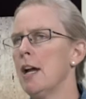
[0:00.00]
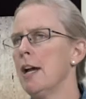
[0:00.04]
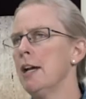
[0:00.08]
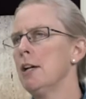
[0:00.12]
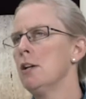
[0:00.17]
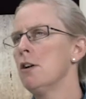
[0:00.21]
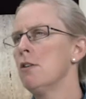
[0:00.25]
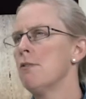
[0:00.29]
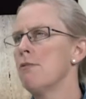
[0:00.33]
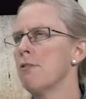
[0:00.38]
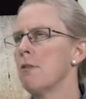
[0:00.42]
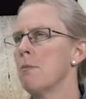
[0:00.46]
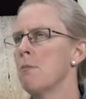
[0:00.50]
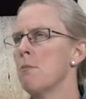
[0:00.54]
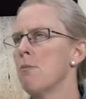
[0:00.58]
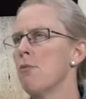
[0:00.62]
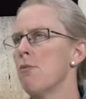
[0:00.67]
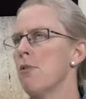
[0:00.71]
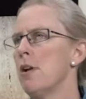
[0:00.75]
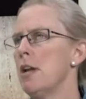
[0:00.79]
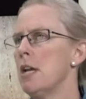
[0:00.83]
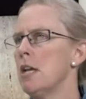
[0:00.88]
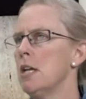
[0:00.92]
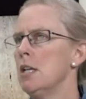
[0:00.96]
I go from
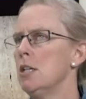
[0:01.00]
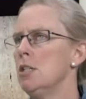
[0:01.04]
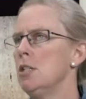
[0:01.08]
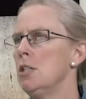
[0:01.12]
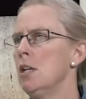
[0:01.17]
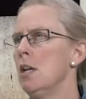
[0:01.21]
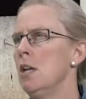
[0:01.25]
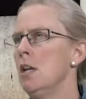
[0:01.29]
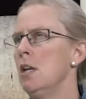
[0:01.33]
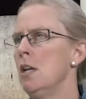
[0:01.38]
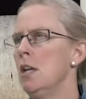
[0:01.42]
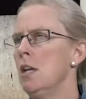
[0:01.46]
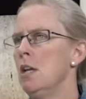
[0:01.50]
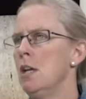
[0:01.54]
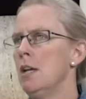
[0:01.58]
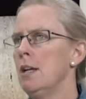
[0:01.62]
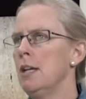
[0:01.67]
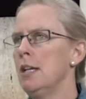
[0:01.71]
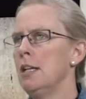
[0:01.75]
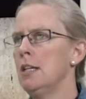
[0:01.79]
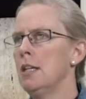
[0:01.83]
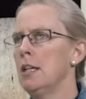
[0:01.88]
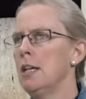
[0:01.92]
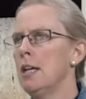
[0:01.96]
Bridge
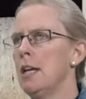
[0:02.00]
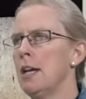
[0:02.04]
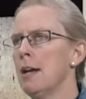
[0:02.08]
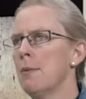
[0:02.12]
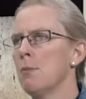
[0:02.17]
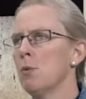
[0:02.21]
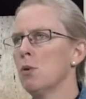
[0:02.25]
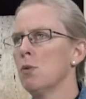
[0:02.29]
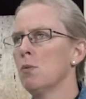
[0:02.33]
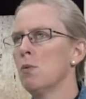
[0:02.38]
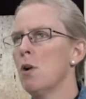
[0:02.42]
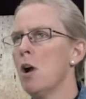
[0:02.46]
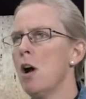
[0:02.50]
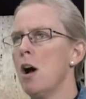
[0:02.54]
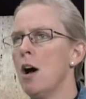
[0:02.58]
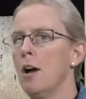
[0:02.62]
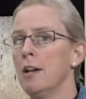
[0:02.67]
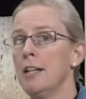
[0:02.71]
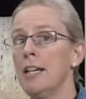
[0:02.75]
into Camera Raw.